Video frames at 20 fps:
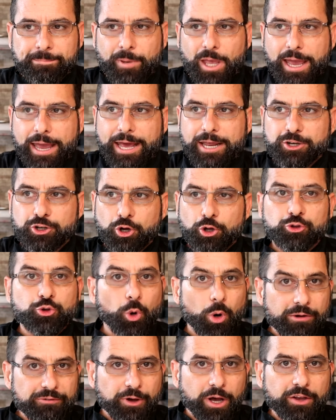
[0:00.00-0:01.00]
and
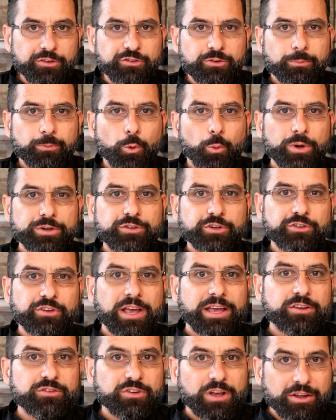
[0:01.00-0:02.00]
droewors, which is
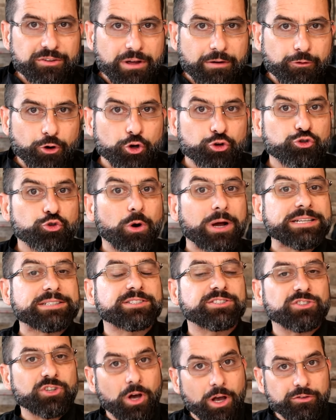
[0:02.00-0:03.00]
a South African dried
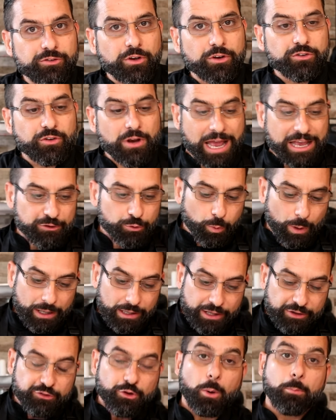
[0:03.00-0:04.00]
sausage, as
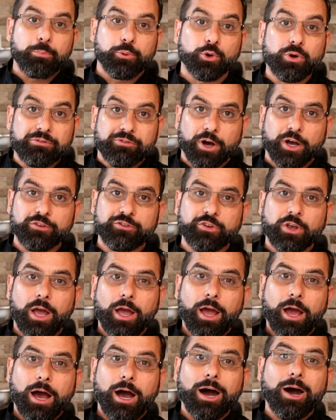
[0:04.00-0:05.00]
well as boerewors,
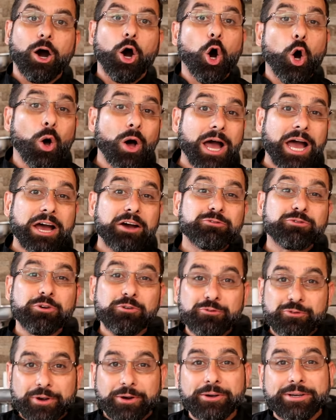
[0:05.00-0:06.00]
uh, all have
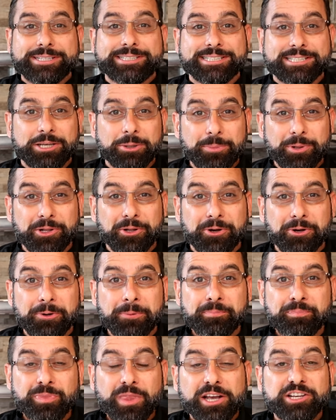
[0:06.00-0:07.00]
very
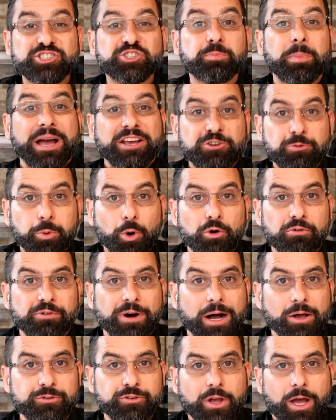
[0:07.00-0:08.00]
similar spice
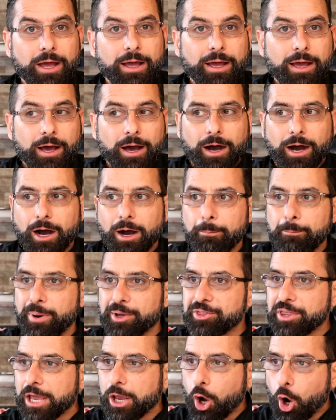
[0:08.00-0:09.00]
profiles, uh,
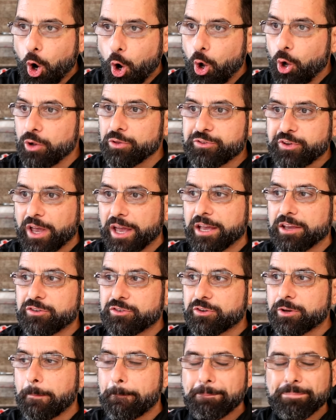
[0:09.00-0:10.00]
but they all
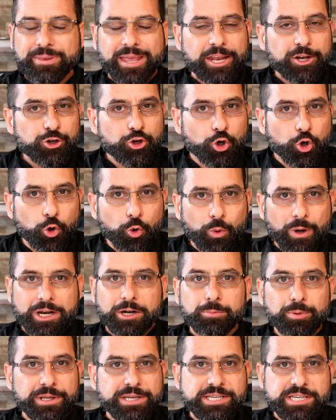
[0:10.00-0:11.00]
taste
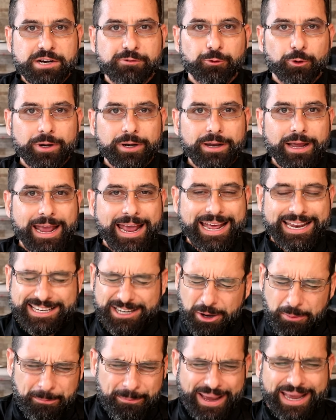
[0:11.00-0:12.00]
incredibly different and
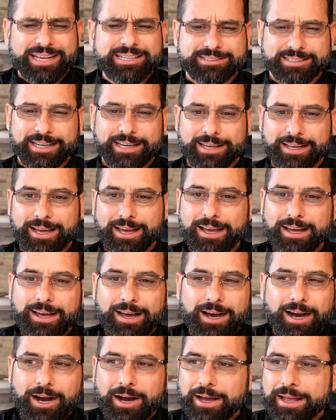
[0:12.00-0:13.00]
amazing
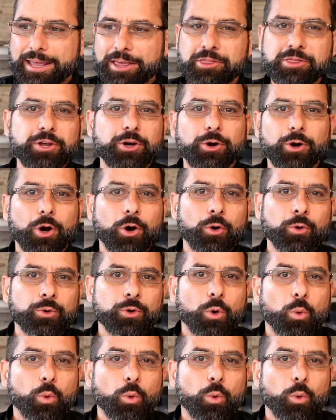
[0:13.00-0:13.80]
uh, in their own